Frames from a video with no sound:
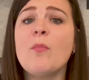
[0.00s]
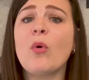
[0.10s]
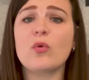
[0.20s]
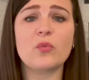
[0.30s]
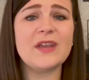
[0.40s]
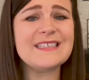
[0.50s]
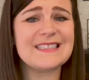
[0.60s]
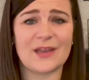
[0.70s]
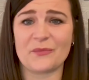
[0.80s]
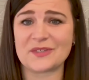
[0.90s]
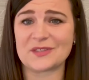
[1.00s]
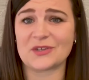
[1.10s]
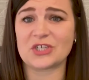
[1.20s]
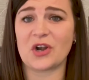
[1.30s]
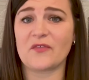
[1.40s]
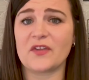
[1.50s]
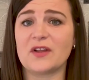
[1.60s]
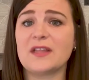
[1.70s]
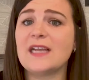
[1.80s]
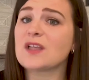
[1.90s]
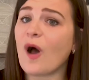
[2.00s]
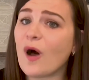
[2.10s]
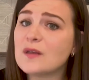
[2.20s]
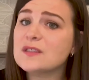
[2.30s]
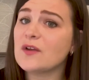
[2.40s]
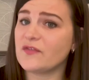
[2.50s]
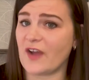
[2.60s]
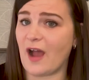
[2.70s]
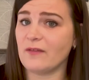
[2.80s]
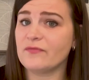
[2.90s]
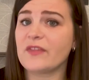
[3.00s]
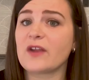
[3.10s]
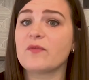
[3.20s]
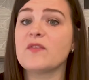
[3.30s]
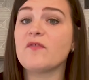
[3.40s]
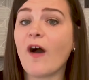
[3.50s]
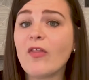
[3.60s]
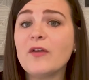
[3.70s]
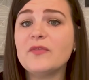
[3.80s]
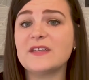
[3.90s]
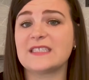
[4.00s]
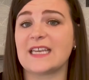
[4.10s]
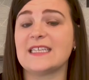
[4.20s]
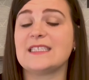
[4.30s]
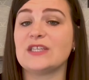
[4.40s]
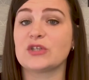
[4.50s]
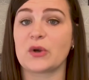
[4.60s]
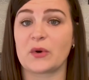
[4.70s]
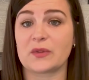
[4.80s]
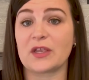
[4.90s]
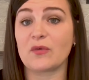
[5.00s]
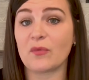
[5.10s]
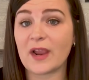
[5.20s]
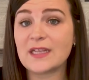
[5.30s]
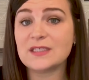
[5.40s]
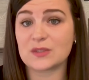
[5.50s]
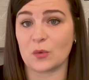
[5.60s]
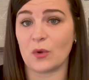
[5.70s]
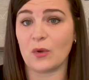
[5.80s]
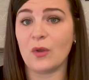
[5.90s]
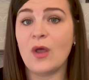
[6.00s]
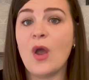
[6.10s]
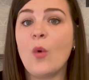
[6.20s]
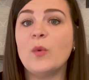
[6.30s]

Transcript: More recent research in our field has also found that if we follow these kids into early grade school,